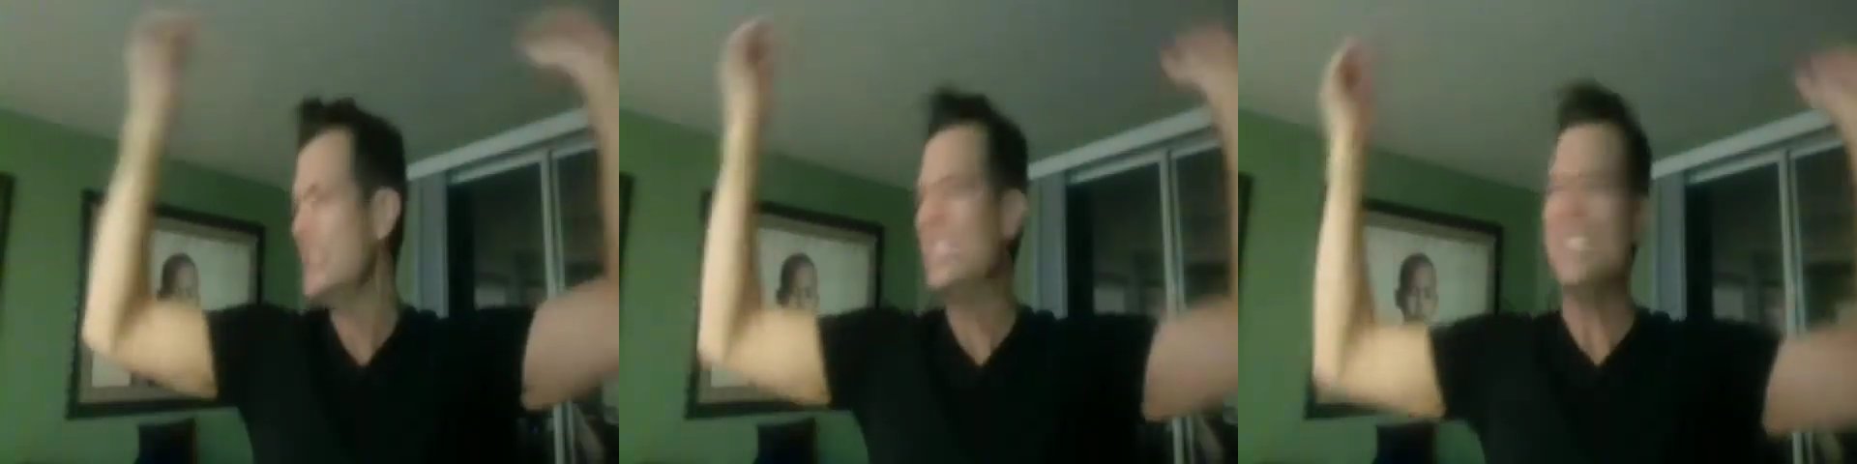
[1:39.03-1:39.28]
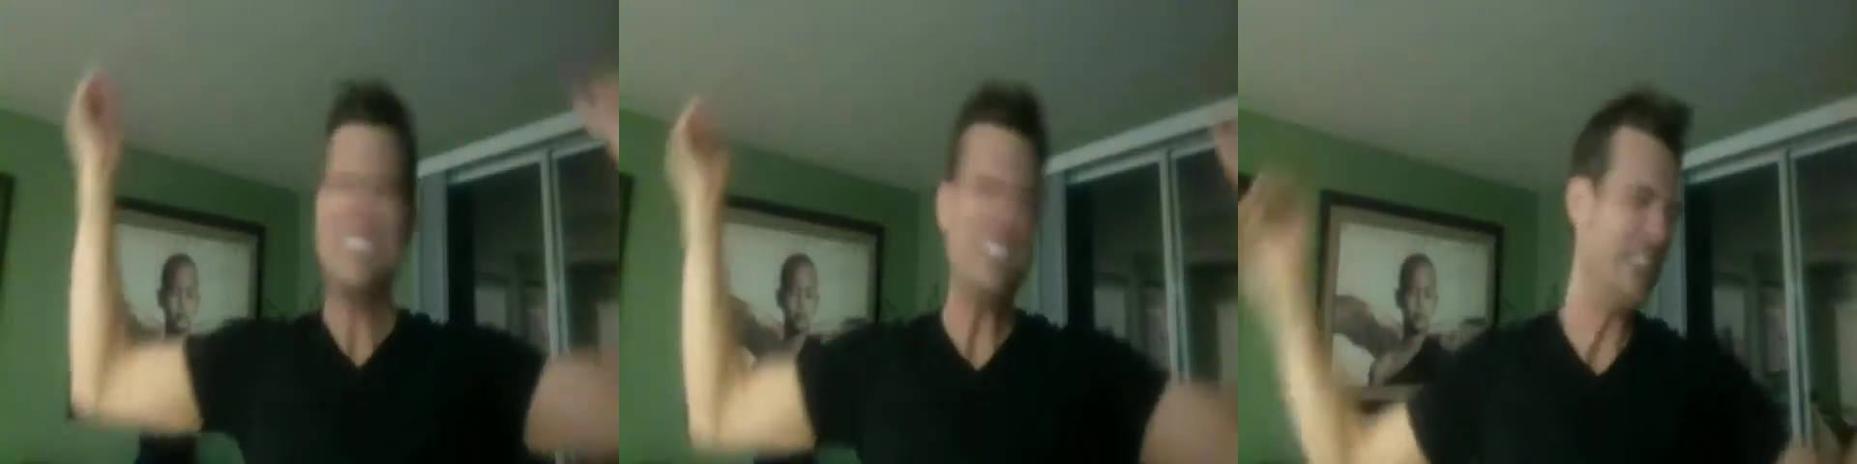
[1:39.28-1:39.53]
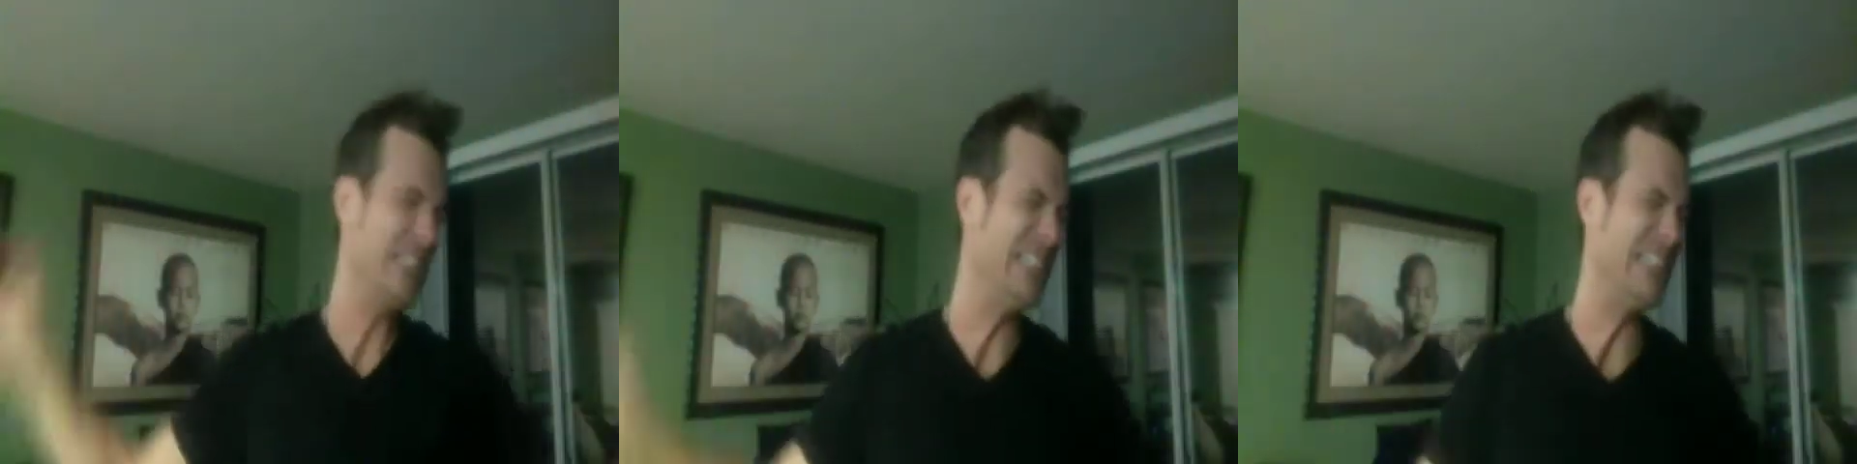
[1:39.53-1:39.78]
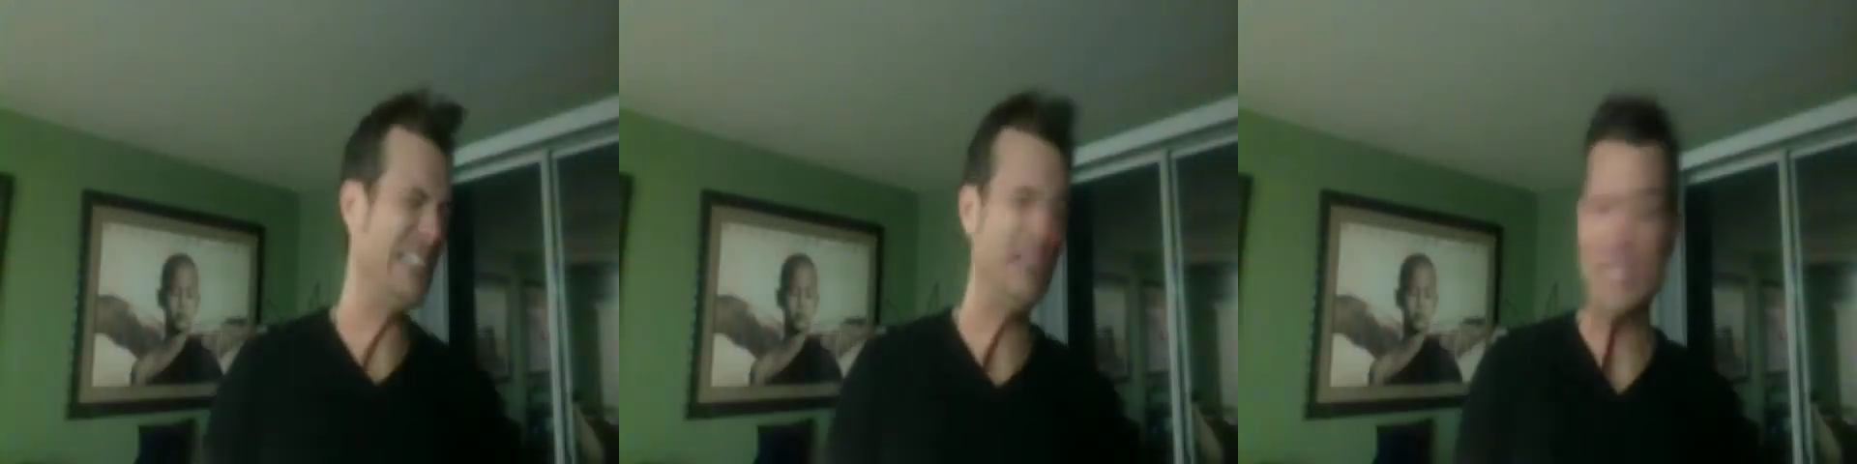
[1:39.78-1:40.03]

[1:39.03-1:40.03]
it is a good